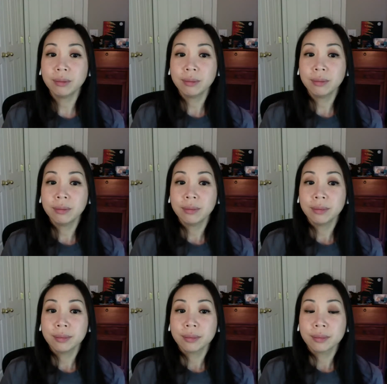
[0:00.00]

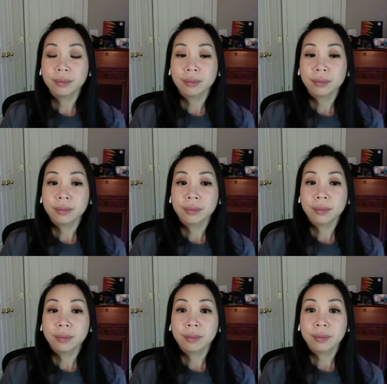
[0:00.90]

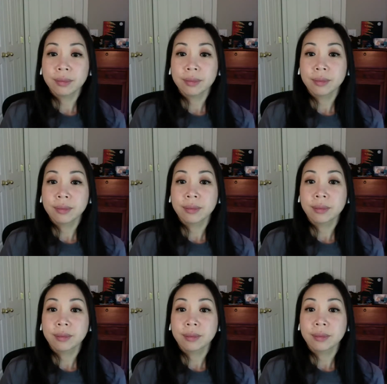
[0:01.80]

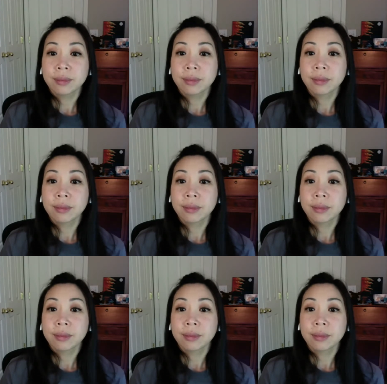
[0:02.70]
Nothing is said.